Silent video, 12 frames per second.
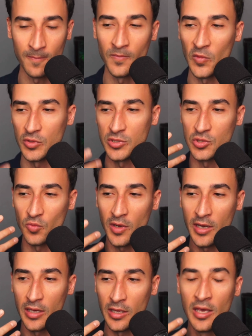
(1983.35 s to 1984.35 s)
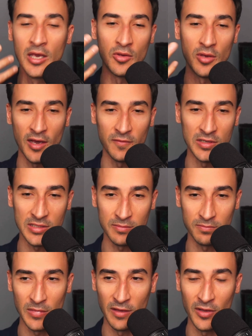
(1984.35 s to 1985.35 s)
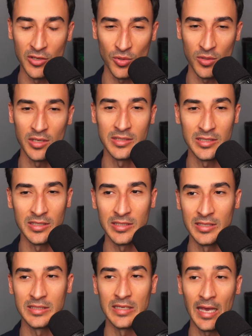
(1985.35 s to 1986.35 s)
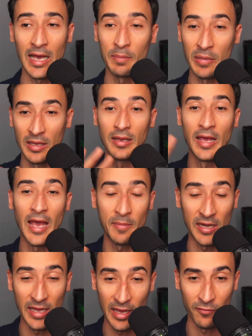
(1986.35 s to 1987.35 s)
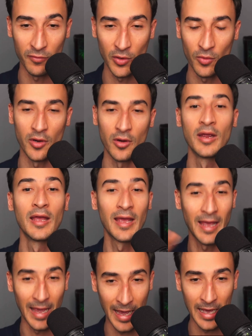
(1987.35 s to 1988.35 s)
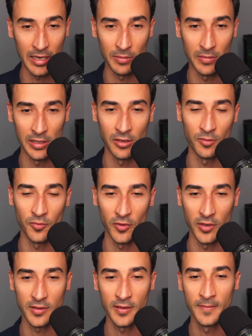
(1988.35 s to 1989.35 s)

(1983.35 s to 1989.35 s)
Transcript: which is why you have this eventual consistency happening everywhere at a later point.